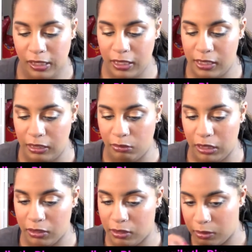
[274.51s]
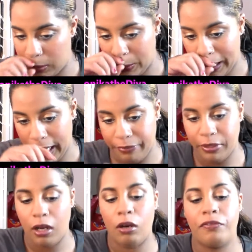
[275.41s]
Let's see, what else do I have
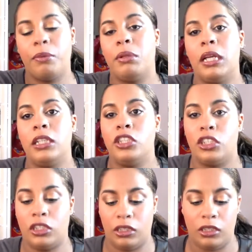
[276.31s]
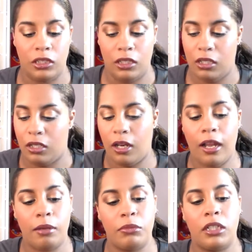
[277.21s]
here? Oh, for blush,
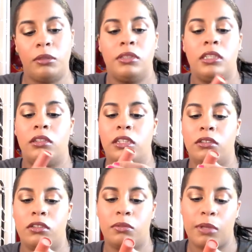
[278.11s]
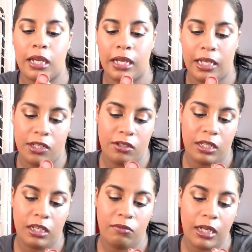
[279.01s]
I'm gonna still use my
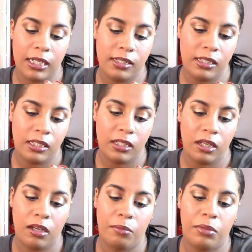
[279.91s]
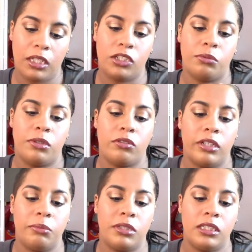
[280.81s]
NYC Blushable
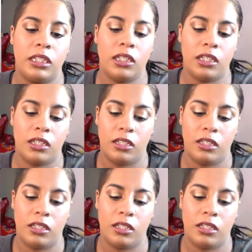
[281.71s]
Cream Stick,